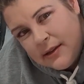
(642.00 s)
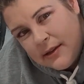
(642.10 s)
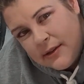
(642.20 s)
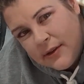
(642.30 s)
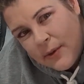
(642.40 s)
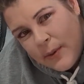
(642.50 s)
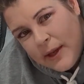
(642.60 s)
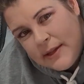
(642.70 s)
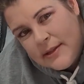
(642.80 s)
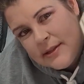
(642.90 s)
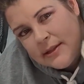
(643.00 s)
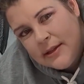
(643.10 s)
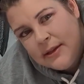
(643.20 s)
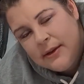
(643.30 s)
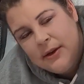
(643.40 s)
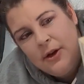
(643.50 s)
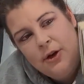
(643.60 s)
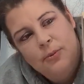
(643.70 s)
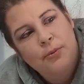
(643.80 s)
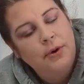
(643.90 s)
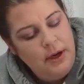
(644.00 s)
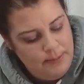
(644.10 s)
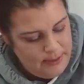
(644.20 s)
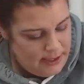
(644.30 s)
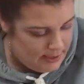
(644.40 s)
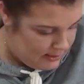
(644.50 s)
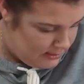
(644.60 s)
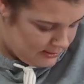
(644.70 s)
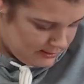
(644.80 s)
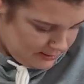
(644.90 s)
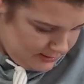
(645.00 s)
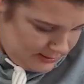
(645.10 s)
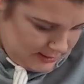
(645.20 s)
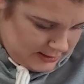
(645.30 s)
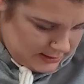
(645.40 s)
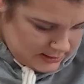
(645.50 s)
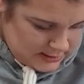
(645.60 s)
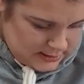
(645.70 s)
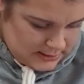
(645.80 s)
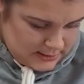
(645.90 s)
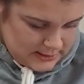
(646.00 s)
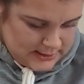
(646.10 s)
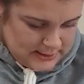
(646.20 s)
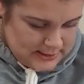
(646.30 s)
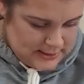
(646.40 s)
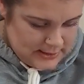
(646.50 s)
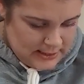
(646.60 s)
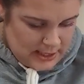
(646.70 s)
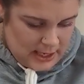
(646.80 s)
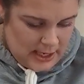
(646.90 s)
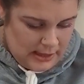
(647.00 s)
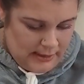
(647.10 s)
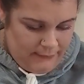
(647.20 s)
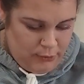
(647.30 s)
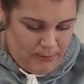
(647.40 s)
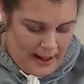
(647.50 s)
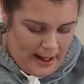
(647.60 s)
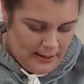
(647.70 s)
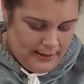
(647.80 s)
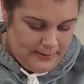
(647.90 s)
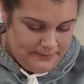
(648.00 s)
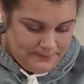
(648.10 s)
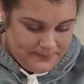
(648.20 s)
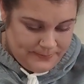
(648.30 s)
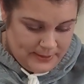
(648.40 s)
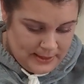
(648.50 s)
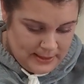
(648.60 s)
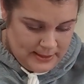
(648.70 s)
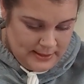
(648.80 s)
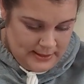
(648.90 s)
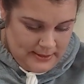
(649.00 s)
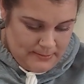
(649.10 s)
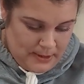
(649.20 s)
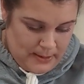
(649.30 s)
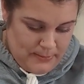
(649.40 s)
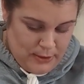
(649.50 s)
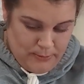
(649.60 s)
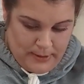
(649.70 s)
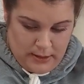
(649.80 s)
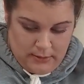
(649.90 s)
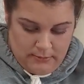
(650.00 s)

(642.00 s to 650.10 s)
So it's pretty big, and this is the I Love You palette by Mirabelle